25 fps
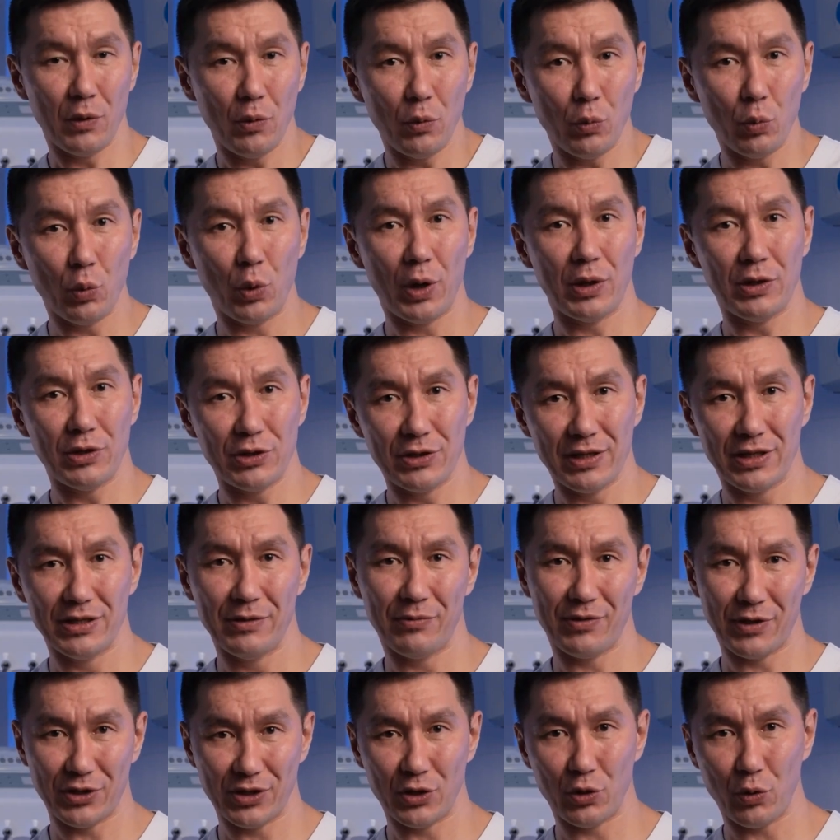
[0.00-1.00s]
watch this
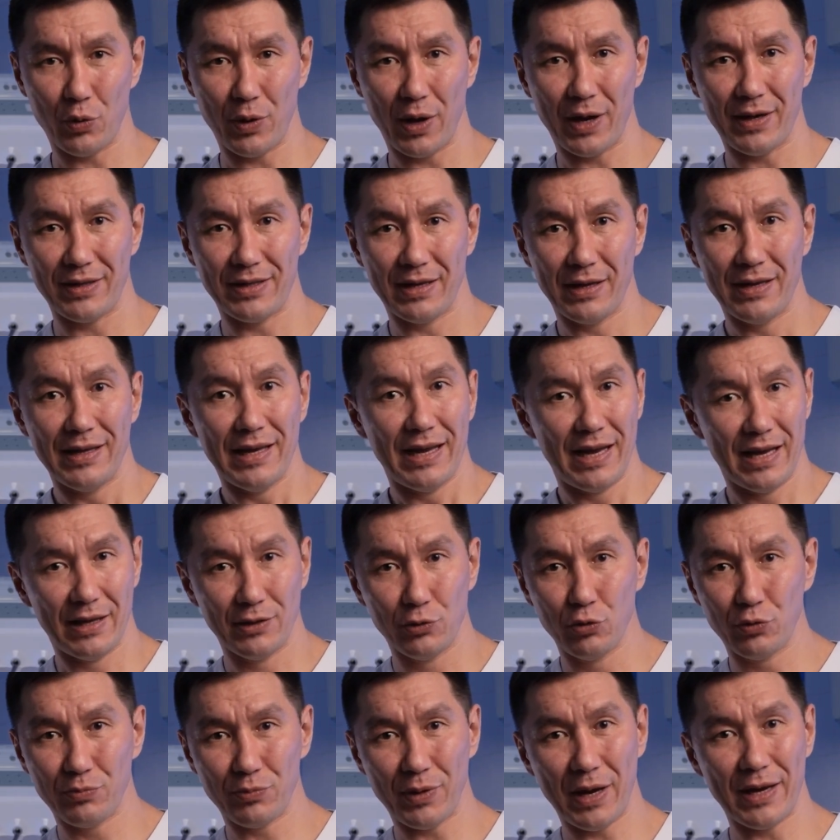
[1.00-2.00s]
video until the end
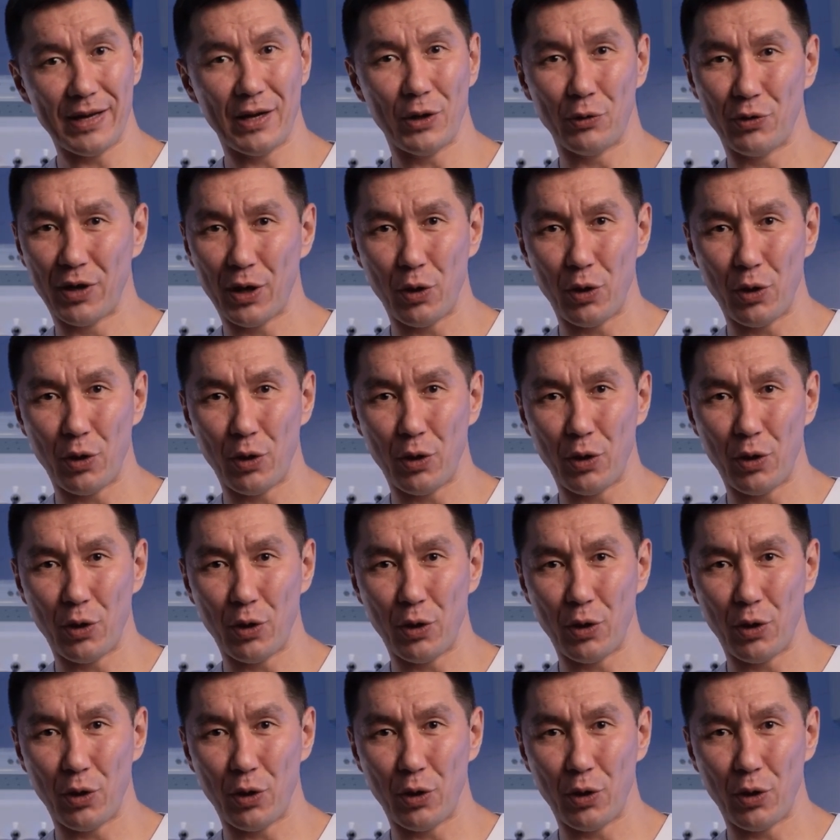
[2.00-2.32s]
to find out